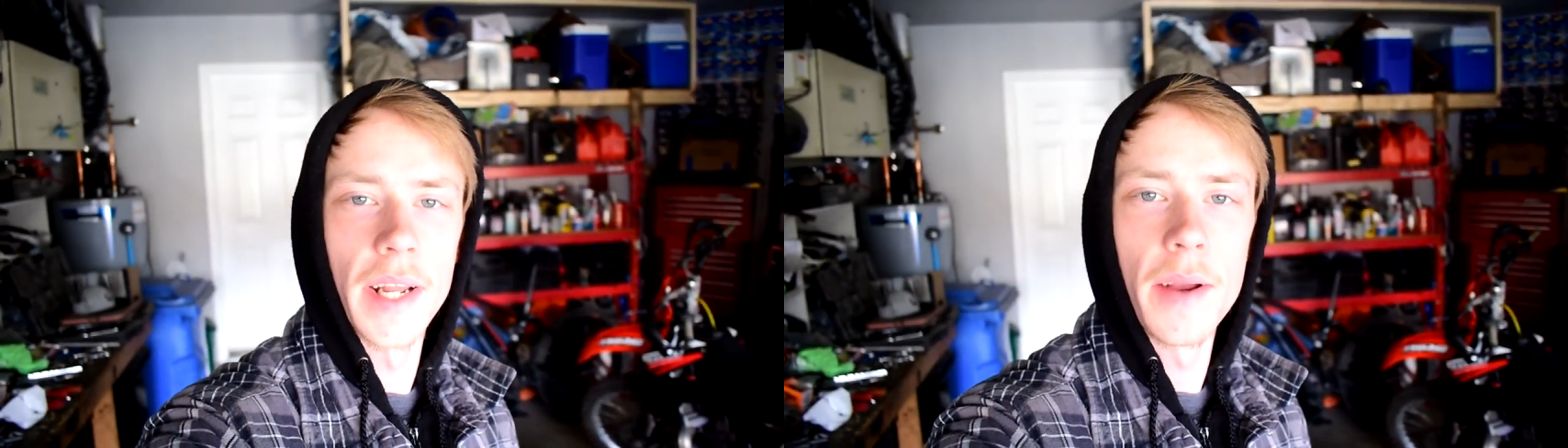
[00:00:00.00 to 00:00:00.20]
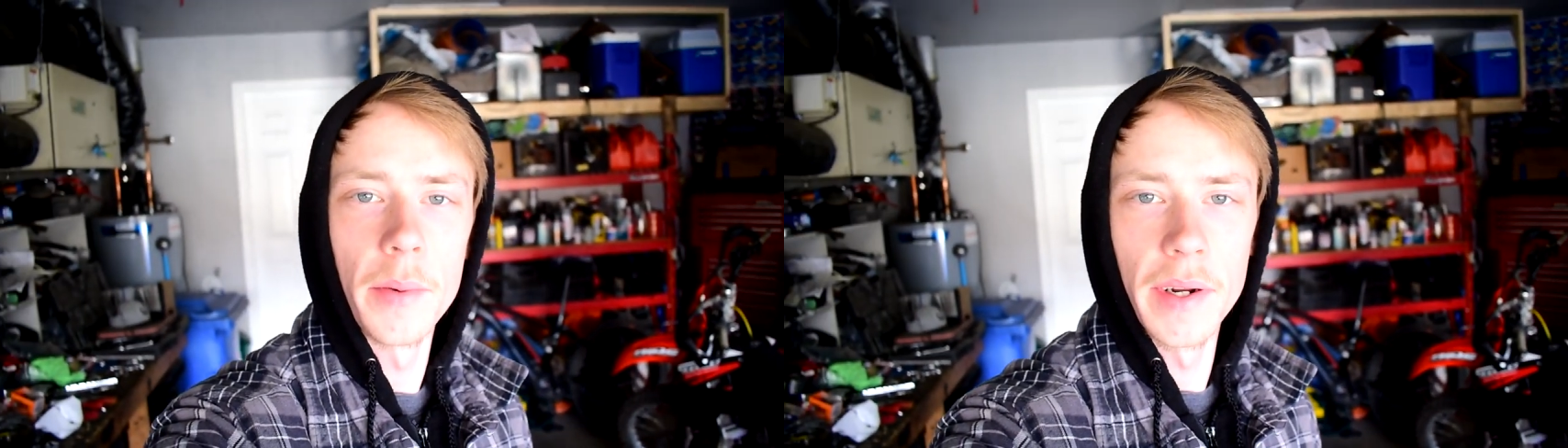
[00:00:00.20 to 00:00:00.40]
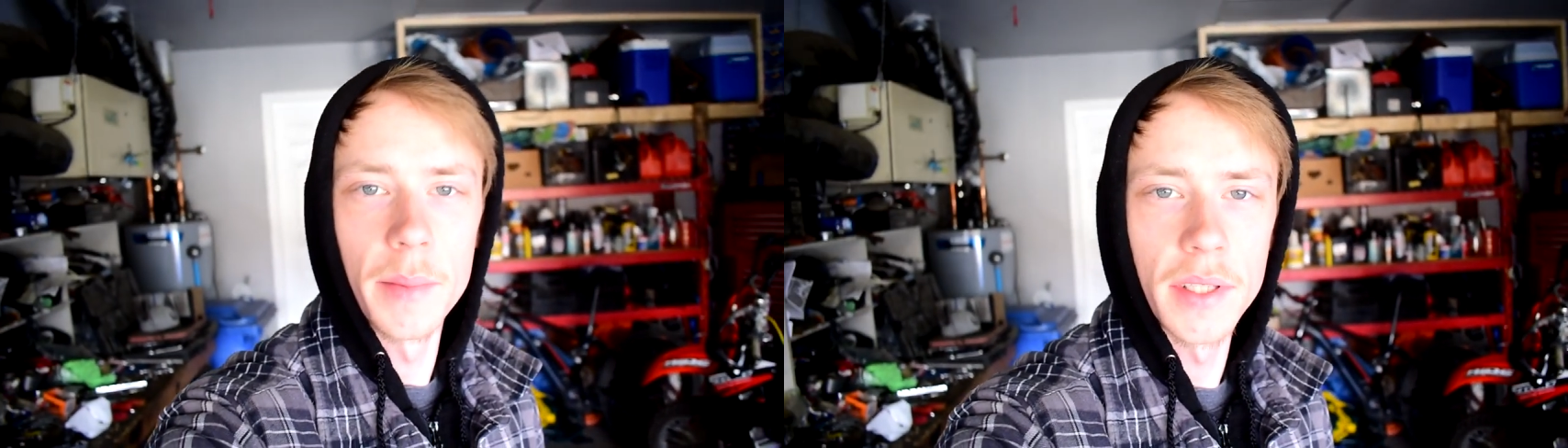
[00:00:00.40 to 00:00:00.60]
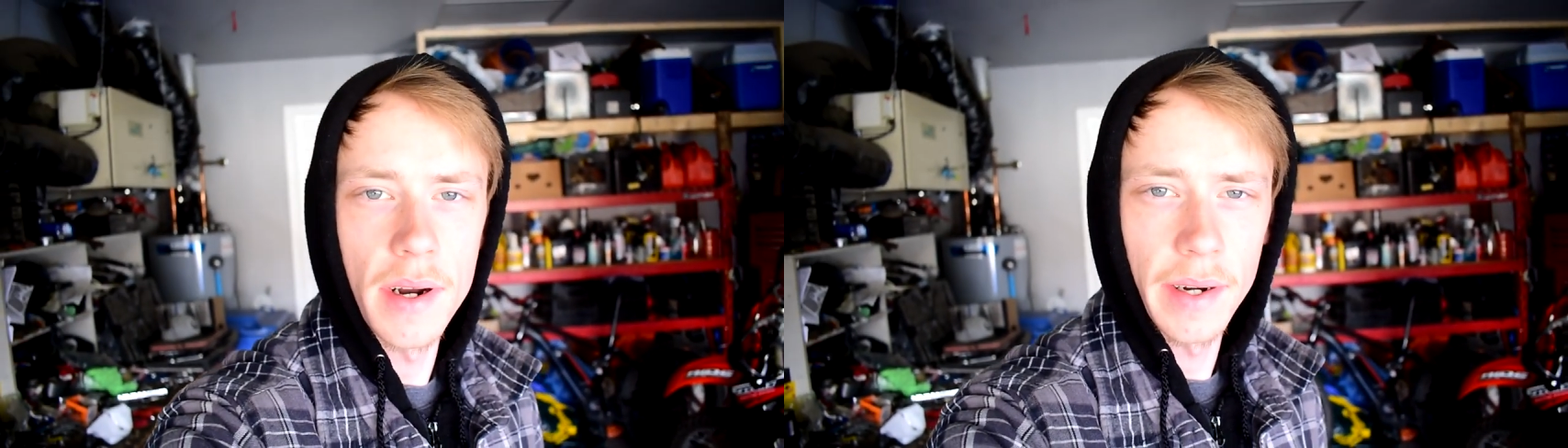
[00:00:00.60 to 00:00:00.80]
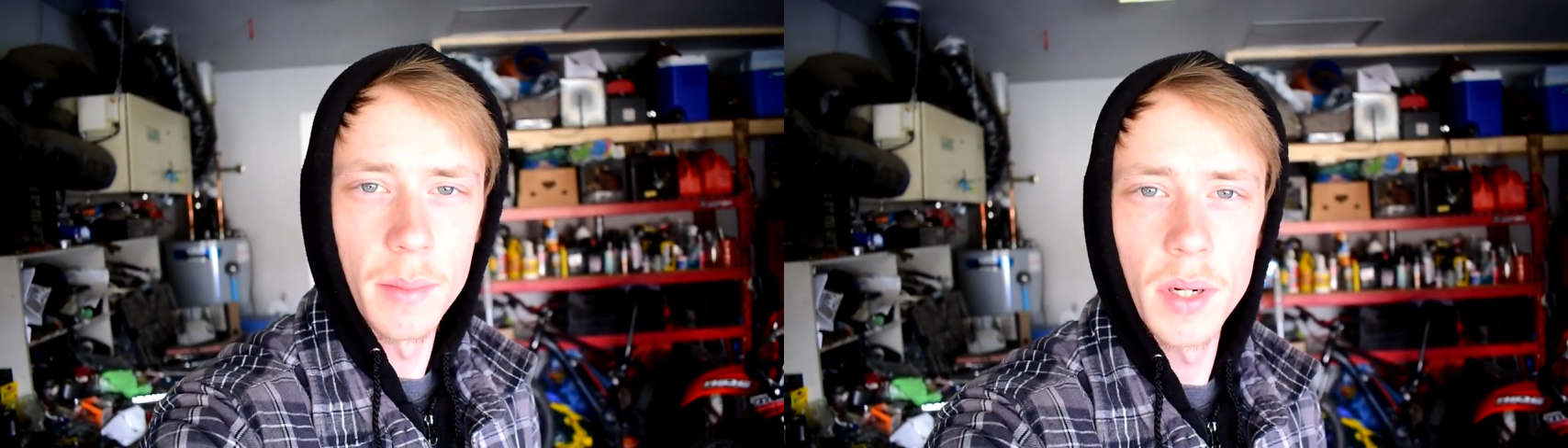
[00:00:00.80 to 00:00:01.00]
Today we're going to be
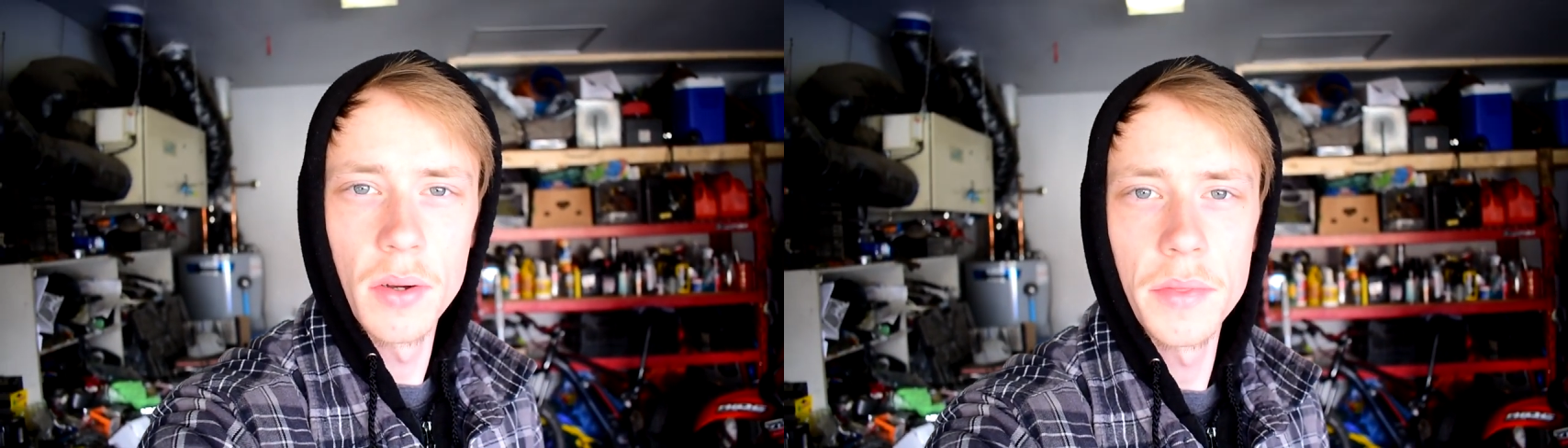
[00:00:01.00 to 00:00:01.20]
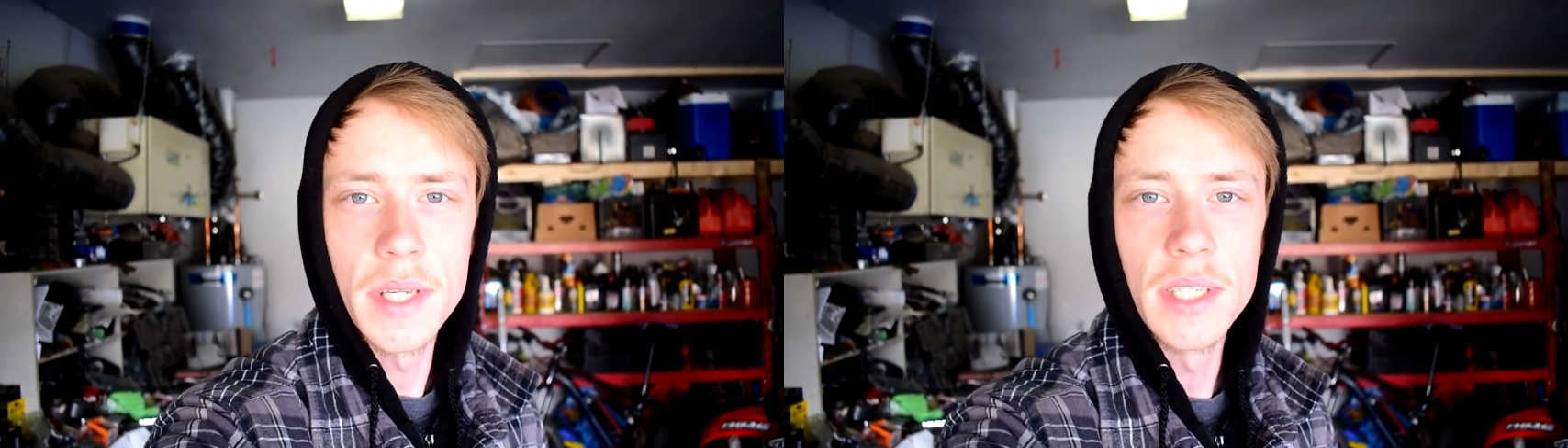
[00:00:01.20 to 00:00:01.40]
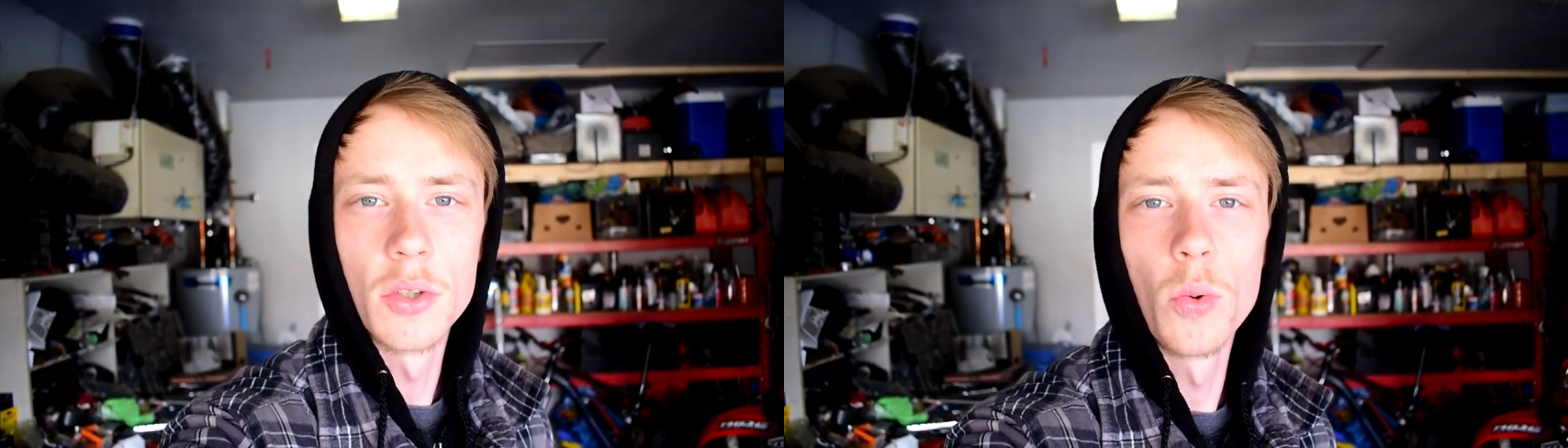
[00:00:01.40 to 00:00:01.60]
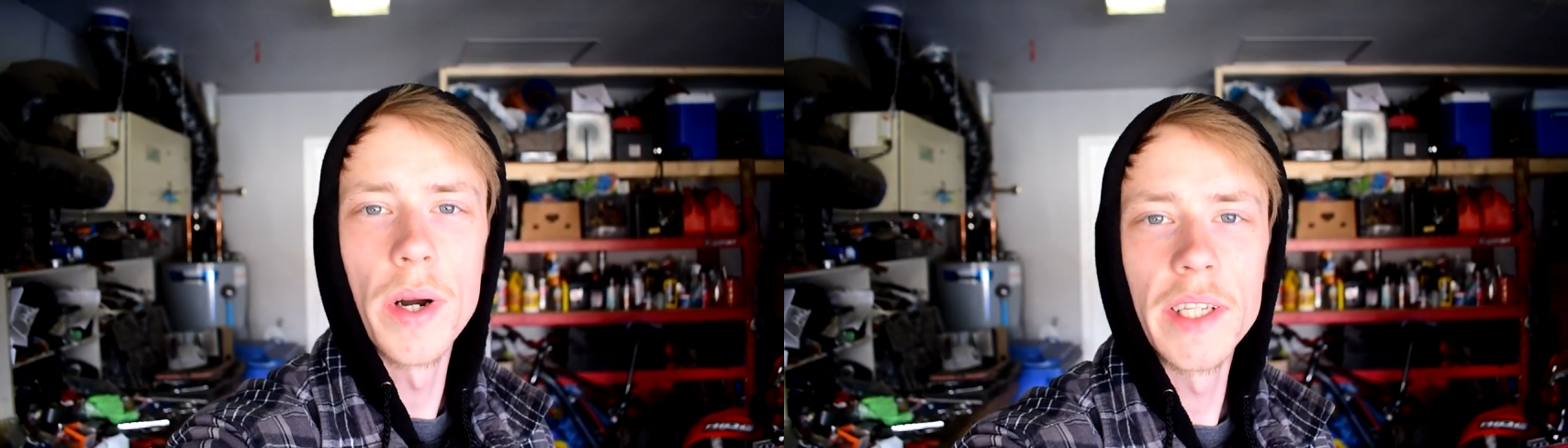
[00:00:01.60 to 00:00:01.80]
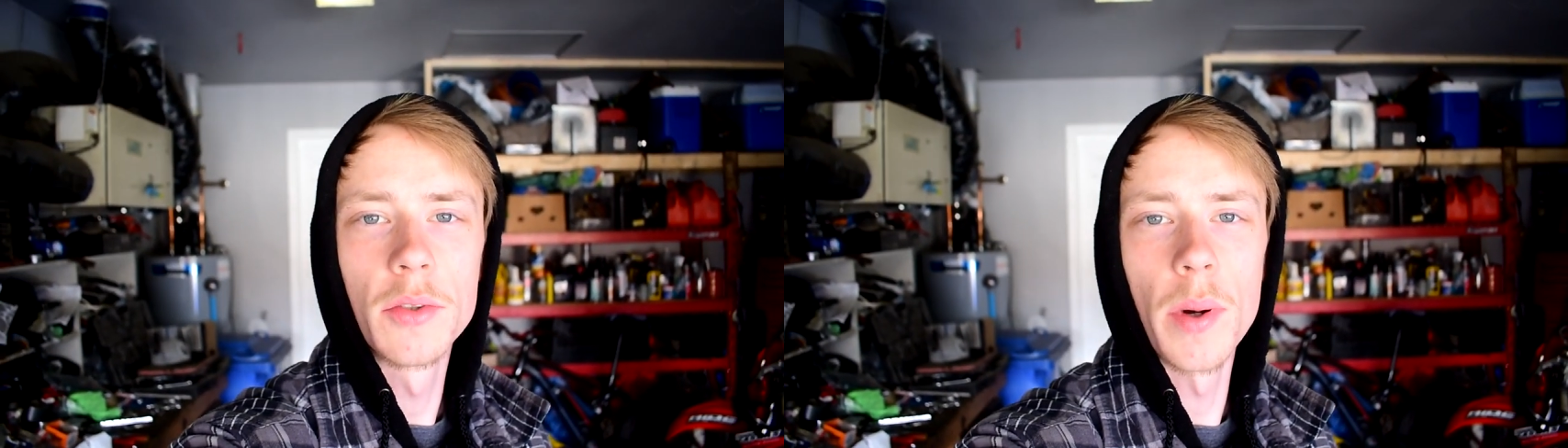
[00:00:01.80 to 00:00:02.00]
talking about the
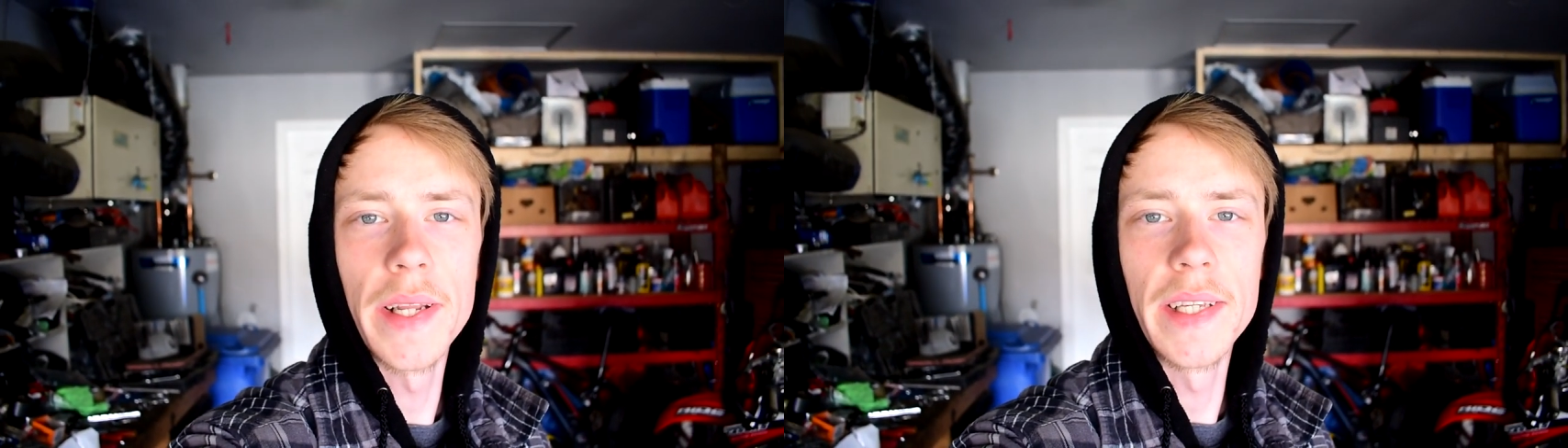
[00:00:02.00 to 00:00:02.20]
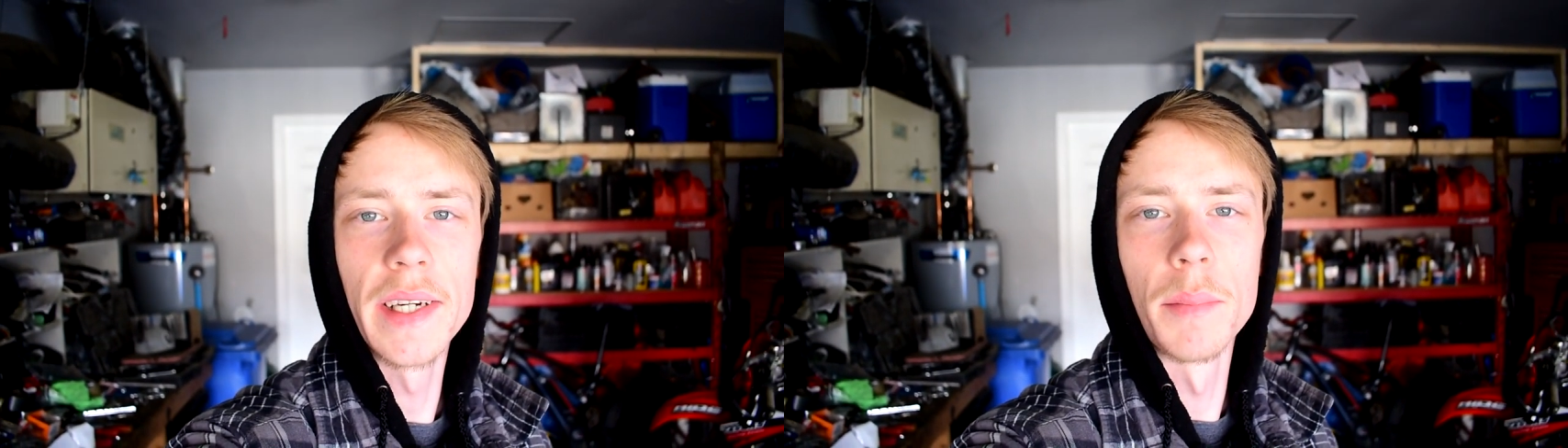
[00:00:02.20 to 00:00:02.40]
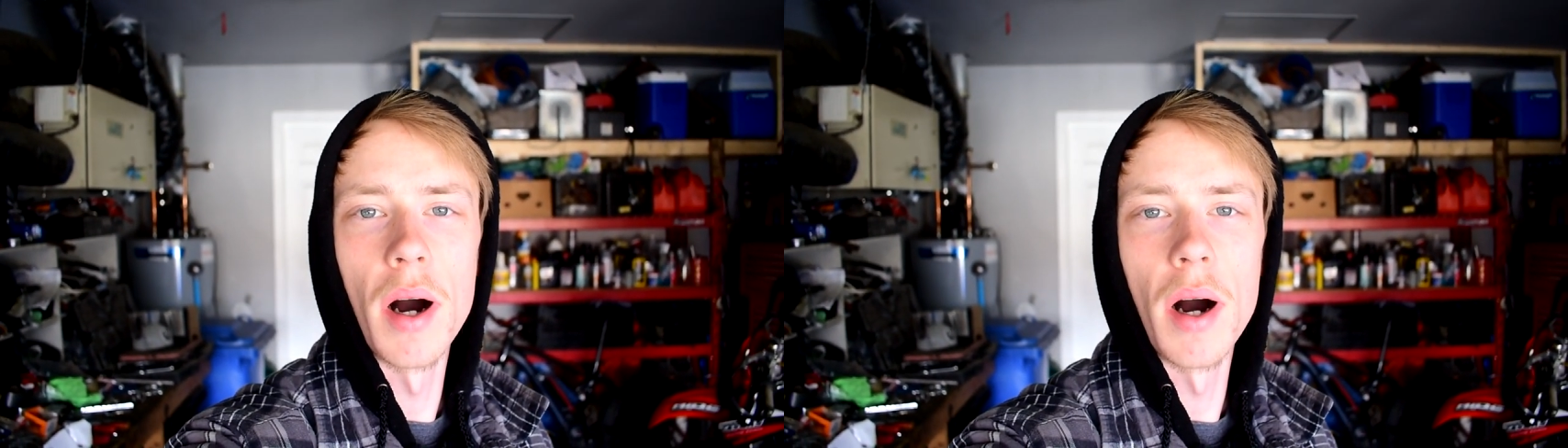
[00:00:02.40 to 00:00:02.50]
2020